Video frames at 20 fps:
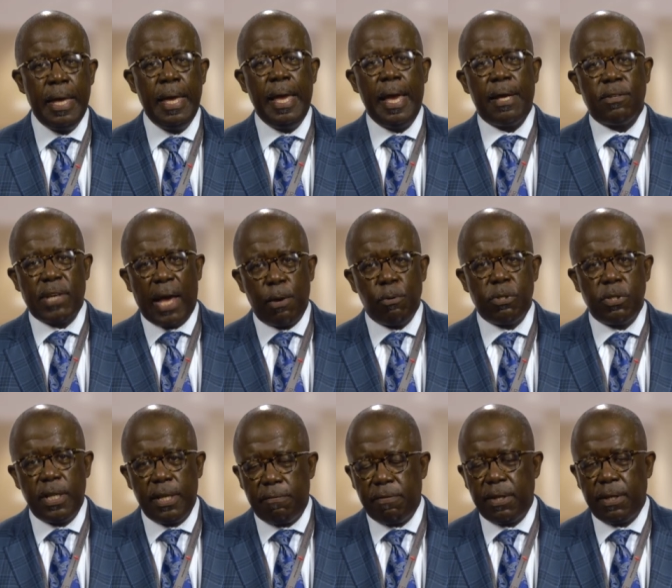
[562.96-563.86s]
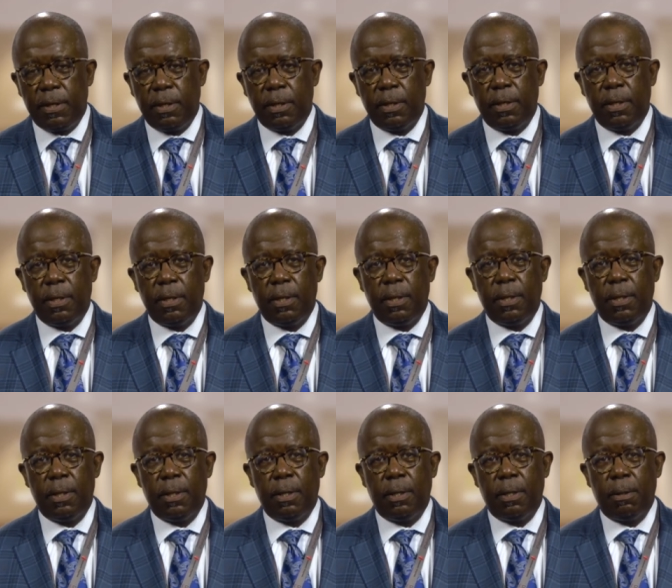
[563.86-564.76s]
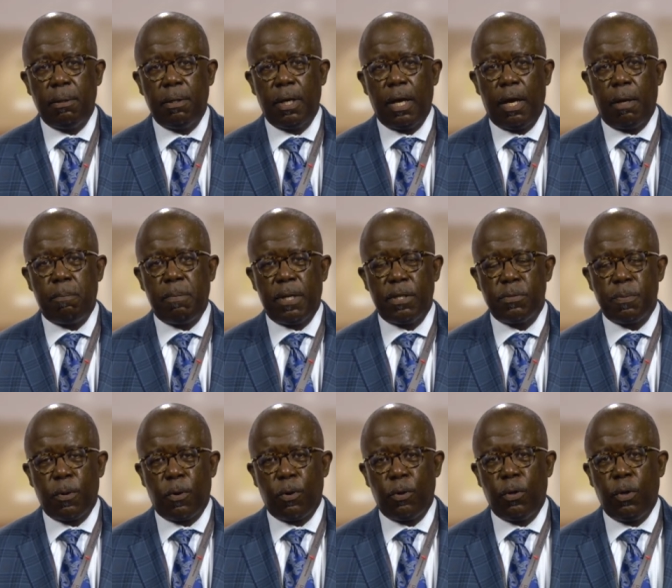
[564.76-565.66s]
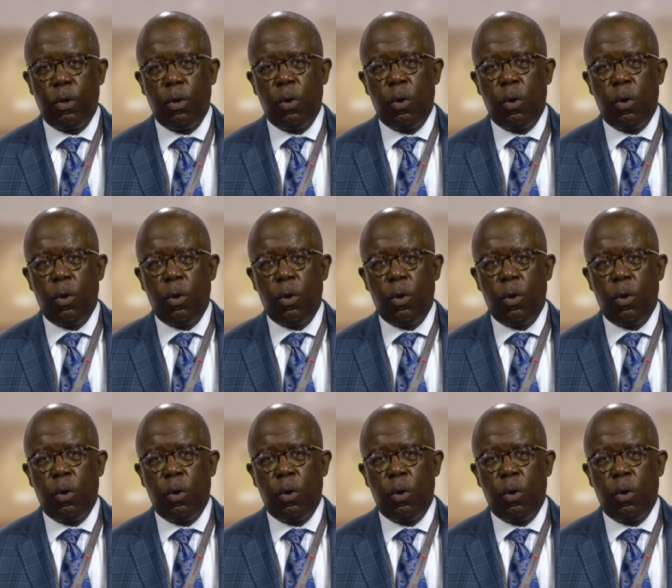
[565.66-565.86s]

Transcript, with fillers: As I was leaving uh, Pittsburgh,